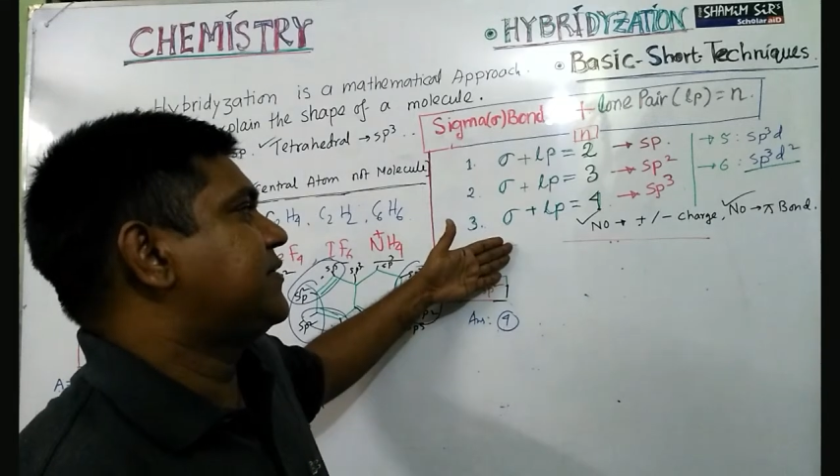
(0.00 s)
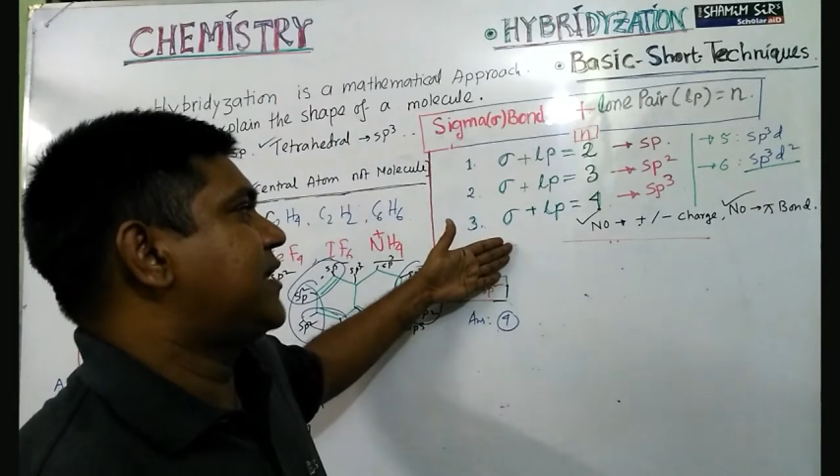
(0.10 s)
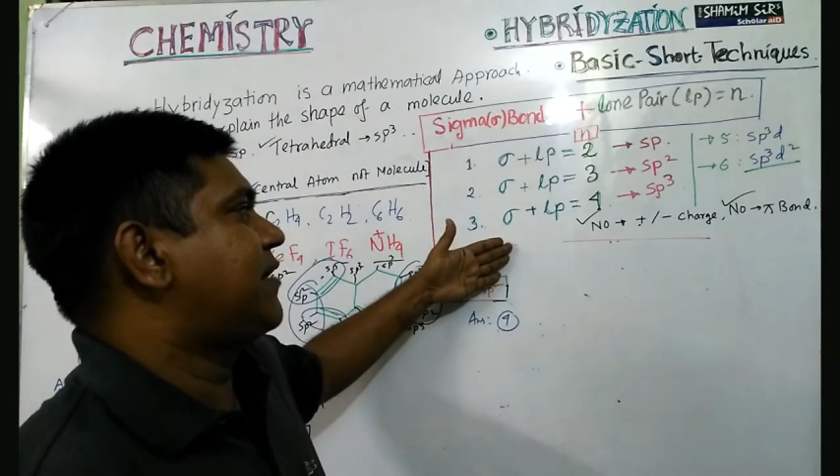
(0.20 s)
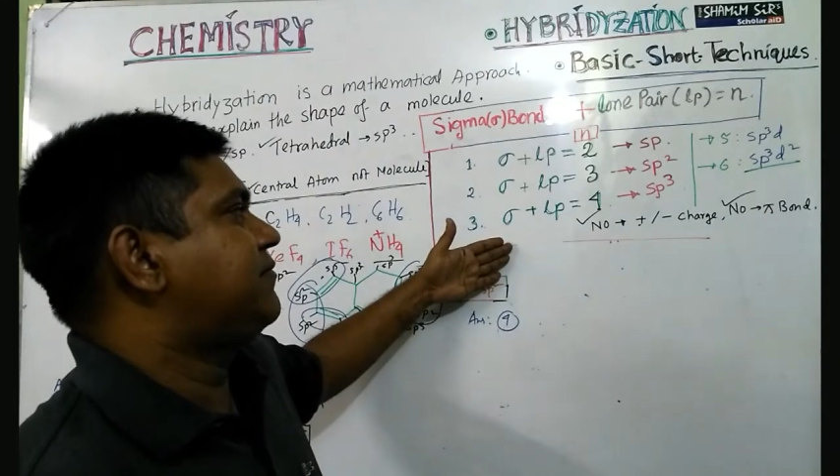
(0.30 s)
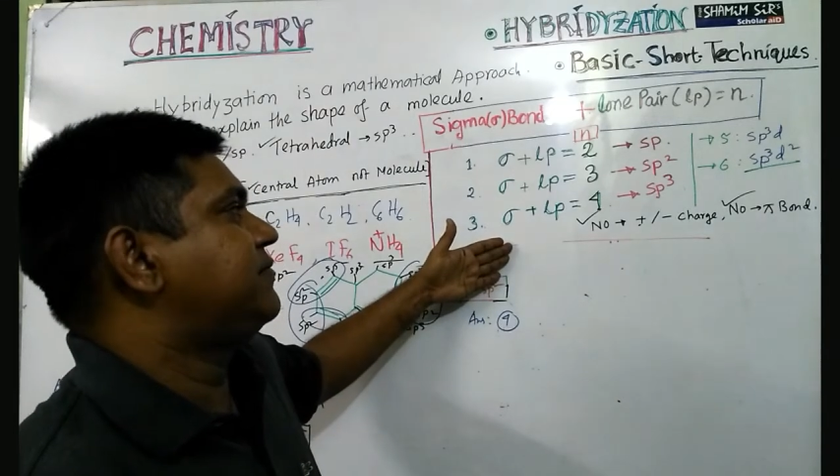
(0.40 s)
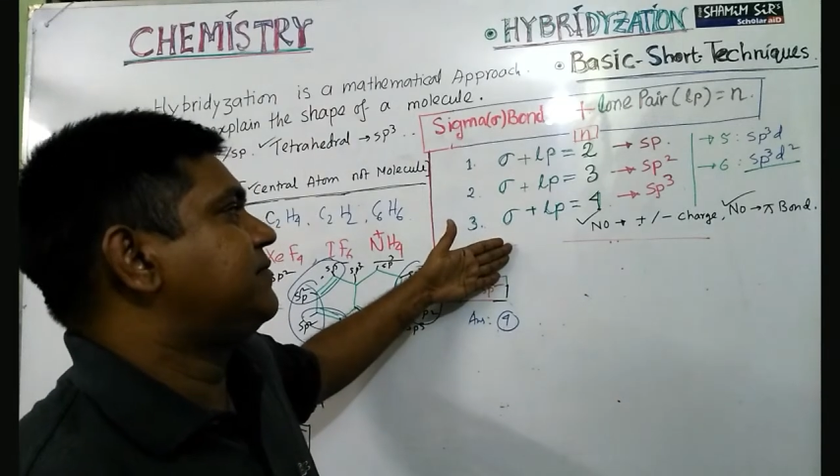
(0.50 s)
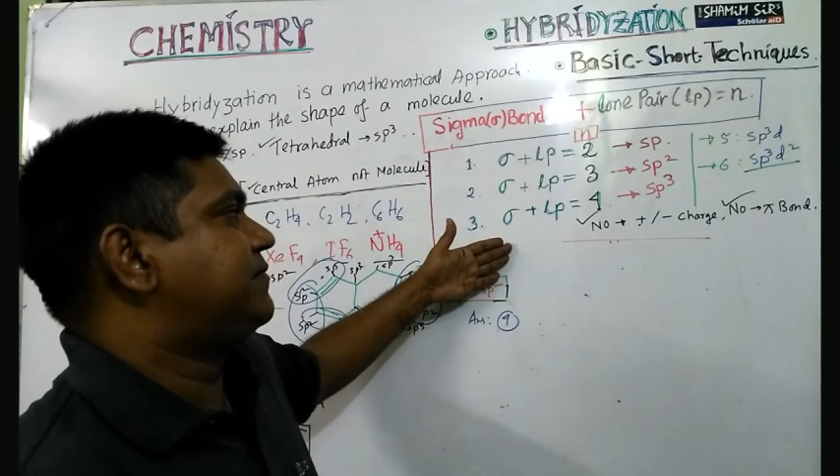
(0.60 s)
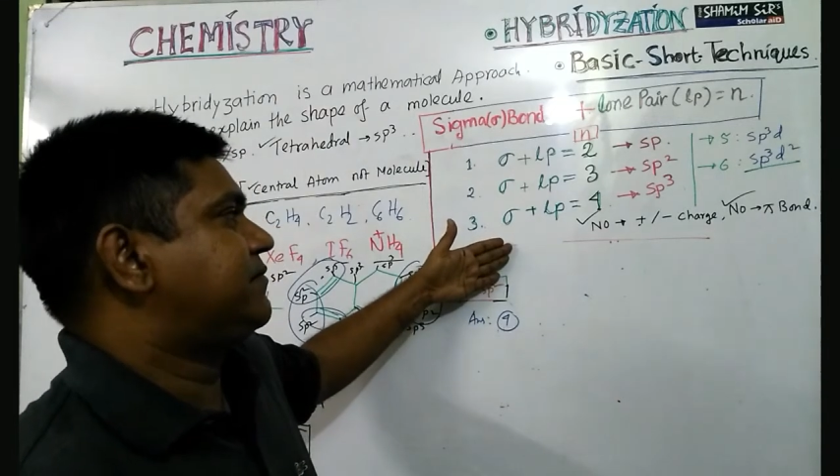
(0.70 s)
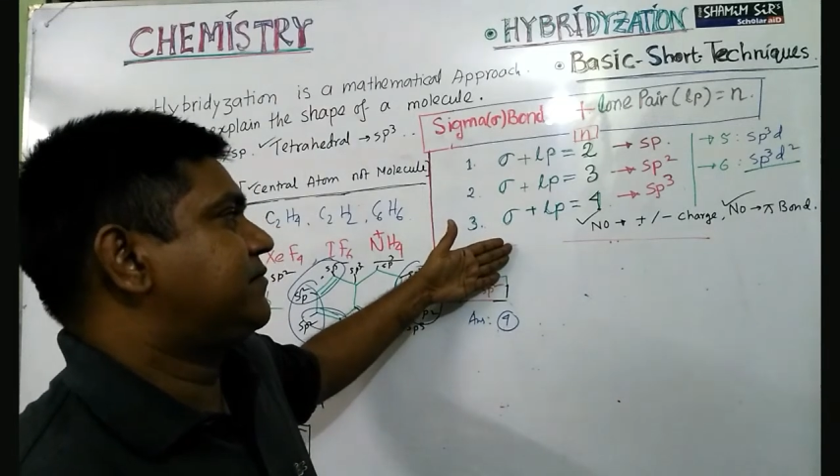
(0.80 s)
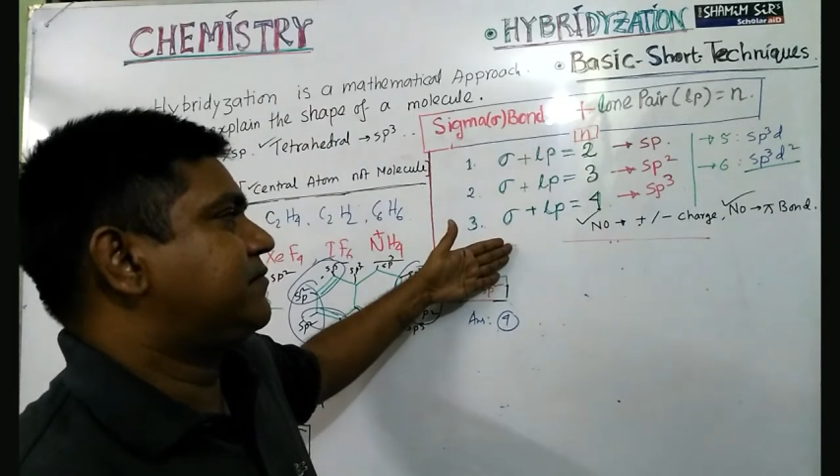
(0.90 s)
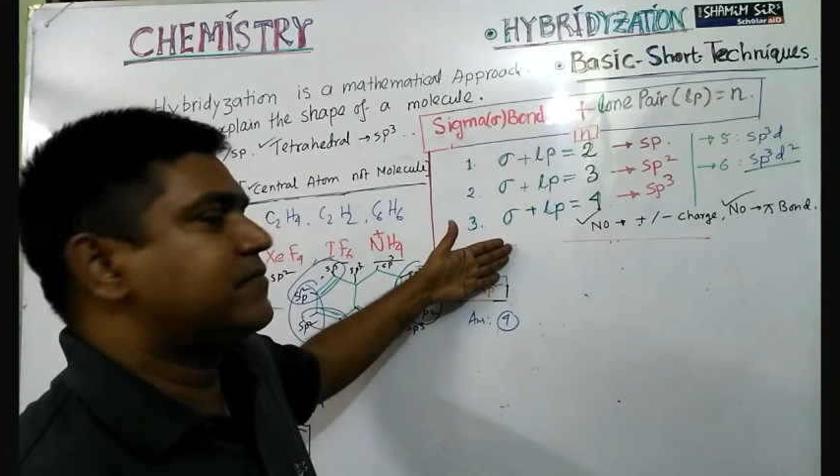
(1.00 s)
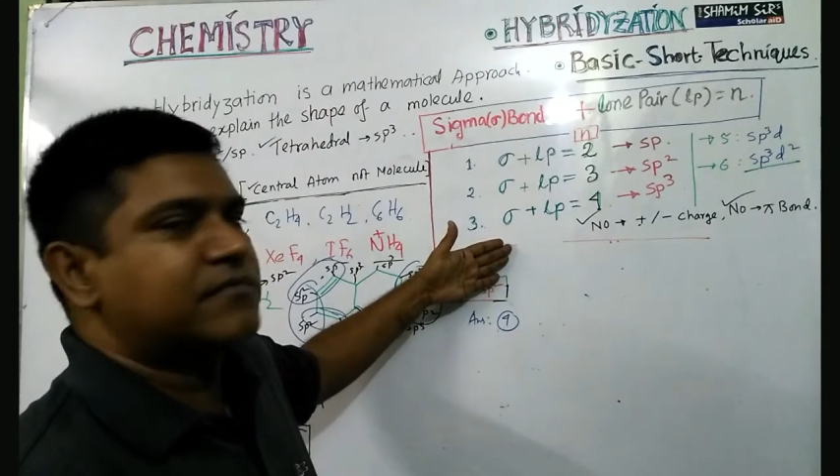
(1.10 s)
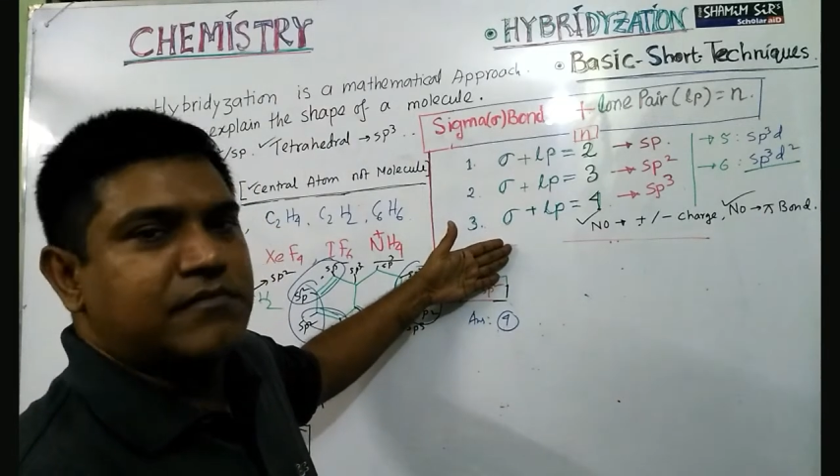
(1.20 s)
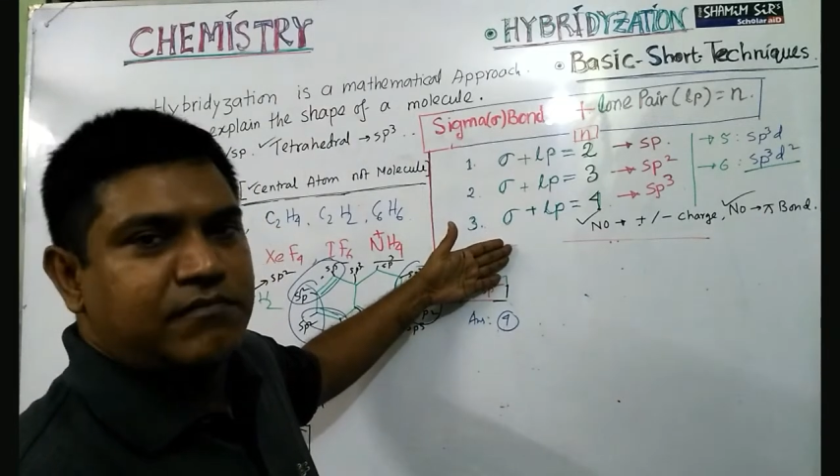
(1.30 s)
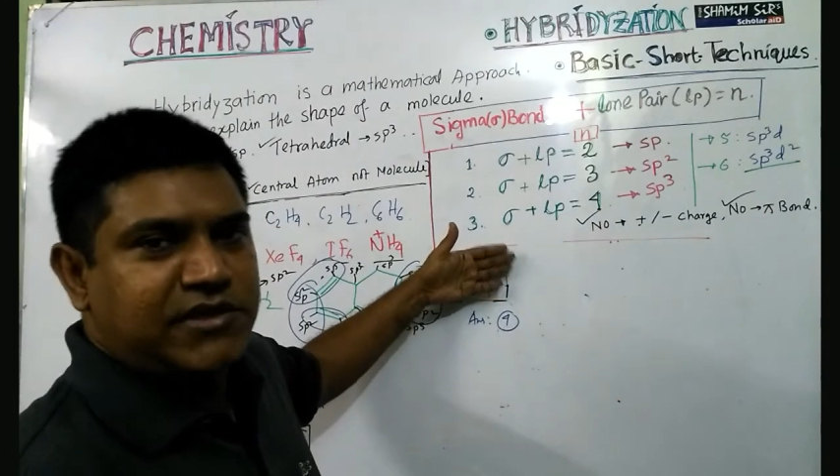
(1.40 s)
some
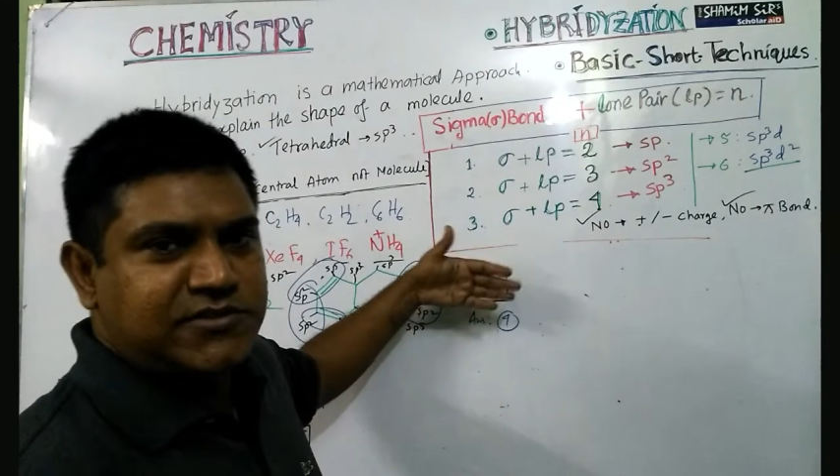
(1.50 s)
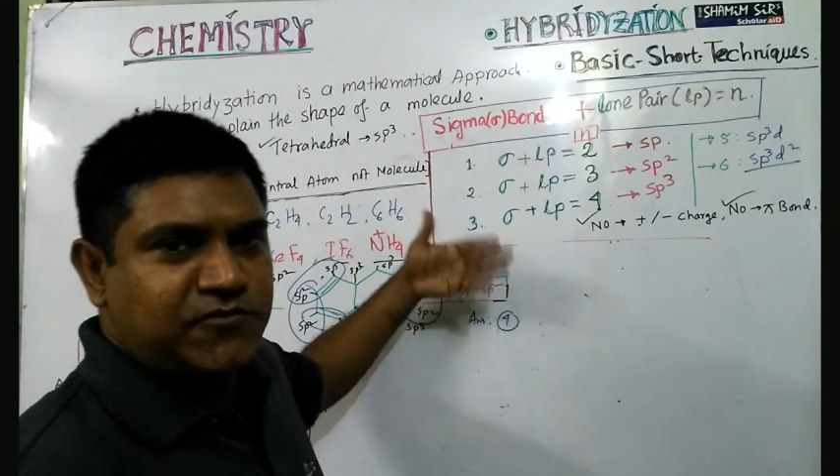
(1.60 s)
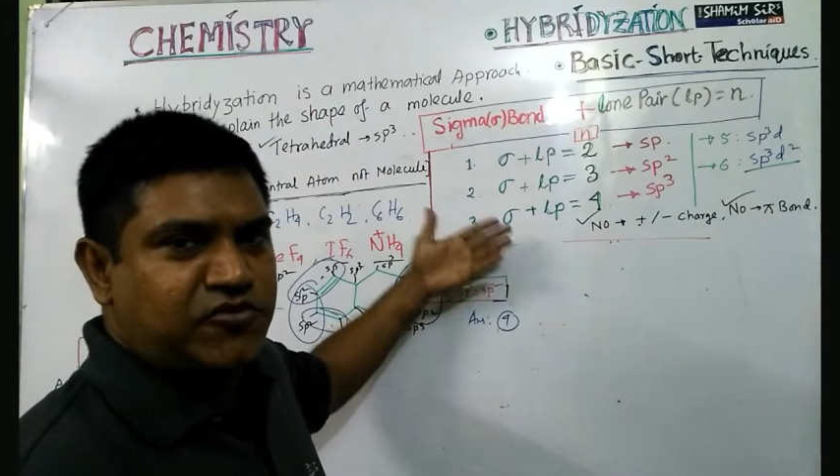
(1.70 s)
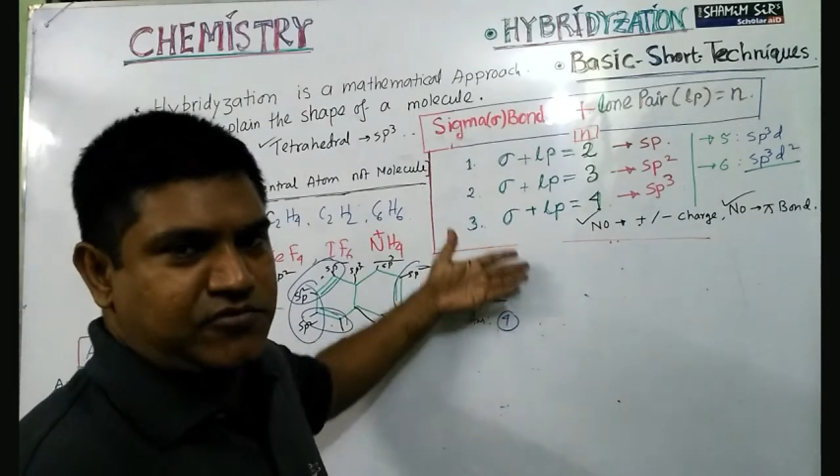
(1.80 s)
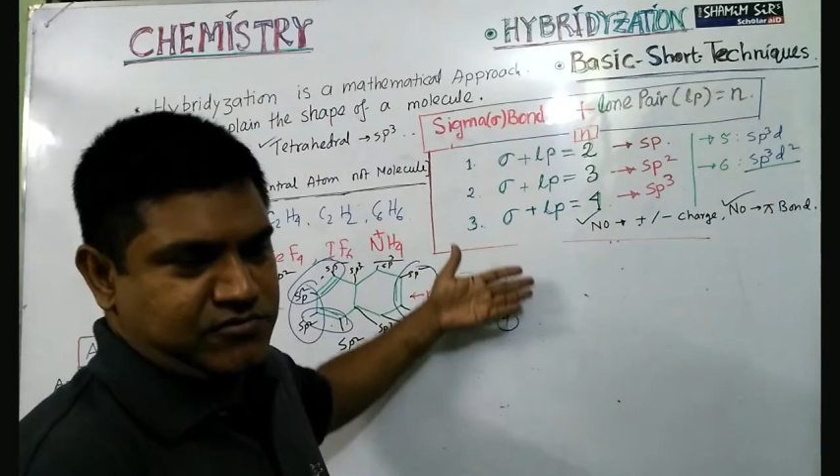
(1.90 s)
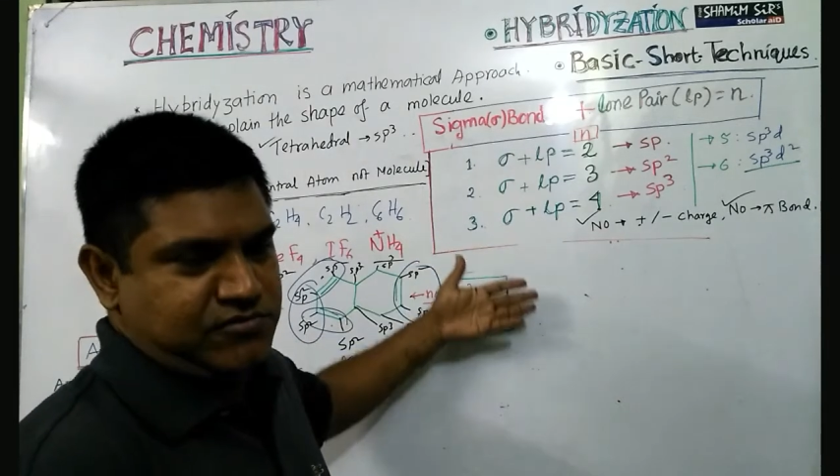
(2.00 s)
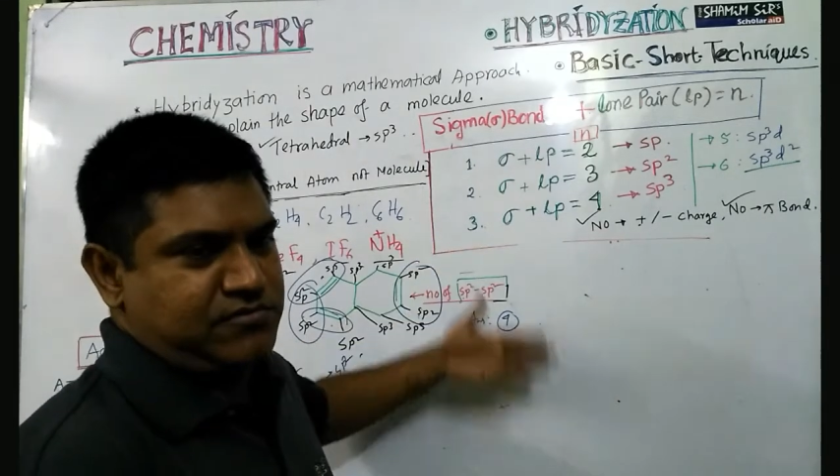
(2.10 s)
much more